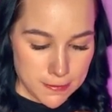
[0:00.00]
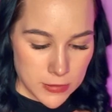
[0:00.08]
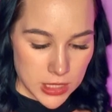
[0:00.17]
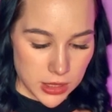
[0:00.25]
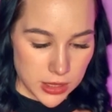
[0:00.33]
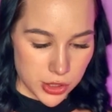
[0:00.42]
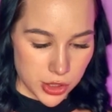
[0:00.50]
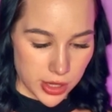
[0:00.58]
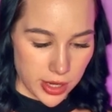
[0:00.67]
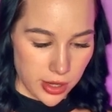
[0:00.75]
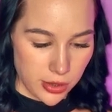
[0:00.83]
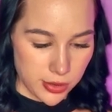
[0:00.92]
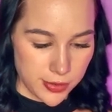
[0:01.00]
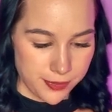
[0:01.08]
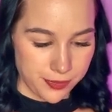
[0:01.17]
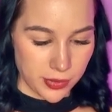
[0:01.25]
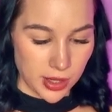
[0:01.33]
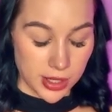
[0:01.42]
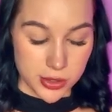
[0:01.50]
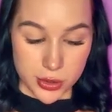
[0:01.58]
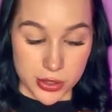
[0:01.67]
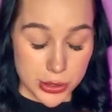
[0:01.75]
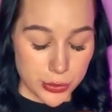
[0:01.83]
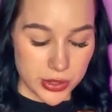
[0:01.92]
Oh, let's check it out. As you
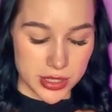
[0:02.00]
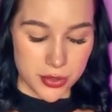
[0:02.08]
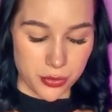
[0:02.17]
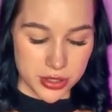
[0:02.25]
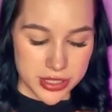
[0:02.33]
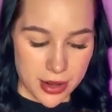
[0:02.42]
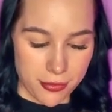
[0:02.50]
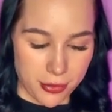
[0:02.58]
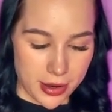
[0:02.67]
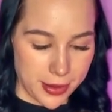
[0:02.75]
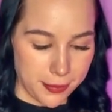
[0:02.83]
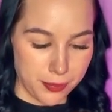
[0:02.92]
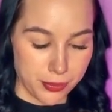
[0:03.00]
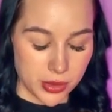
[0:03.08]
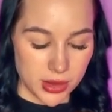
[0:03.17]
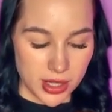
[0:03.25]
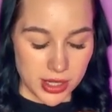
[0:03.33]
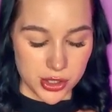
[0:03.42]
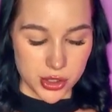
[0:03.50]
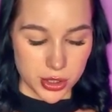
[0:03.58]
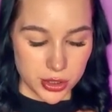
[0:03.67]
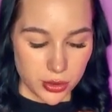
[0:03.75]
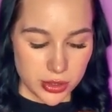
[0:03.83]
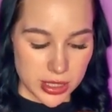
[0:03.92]
can see on the different time frame, the
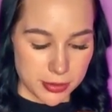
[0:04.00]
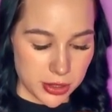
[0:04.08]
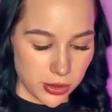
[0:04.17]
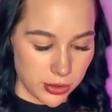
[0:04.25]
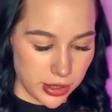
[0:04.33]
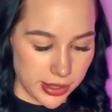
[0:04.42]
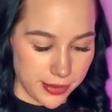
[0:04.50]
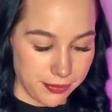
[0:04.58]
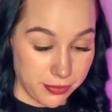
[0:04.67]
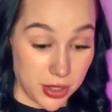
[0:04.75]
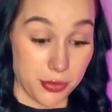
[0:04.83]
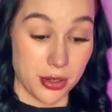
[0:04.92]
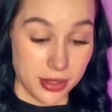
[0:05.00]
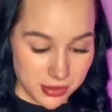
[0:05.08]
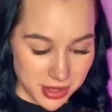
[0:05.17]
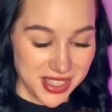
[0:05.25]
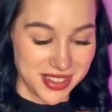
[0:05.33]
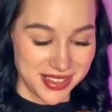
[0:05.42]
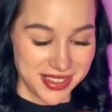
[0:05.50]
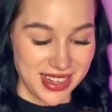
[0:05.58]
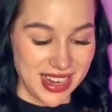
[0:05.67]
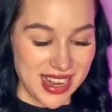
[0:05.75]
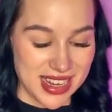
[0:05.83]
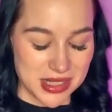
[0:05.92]
chart looks absolutely different
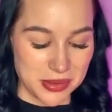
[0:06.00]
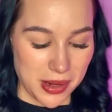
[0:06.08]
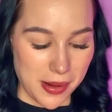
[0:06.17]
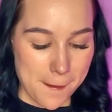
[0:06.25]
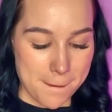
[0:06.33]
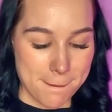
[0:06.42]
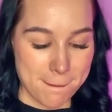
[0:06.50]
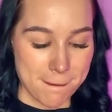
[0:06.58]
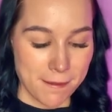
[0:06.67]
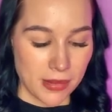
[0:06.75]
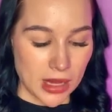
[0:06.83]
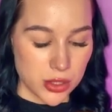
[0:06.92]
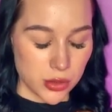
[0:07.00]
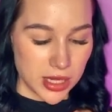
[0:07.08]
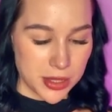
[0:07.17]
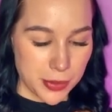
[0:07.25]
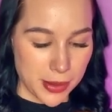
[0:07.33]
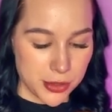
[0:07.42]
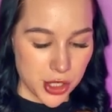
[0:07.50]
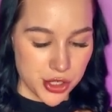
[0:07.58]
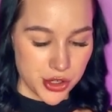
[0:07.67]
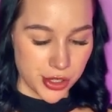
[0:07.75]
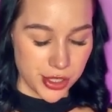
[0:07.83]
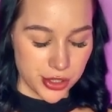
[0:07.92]
as well. So that's why I'm
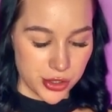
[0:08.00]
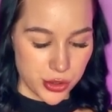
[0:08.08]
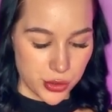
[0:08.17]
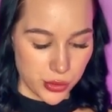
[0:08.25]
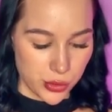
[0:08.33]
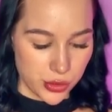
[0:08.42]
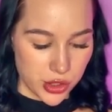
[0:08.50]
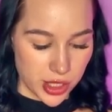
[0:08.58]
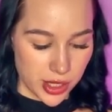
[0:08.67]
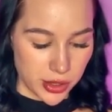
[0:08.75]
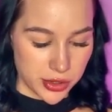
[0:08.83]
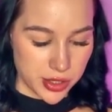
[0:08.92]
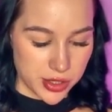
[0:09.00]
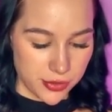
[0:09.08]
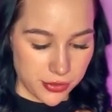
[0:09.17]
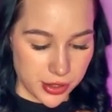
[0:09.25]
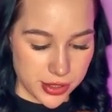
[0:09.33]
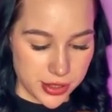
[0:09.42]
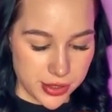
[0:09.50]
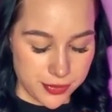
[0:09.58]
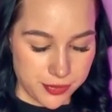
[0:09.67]
changing it to check it out in different.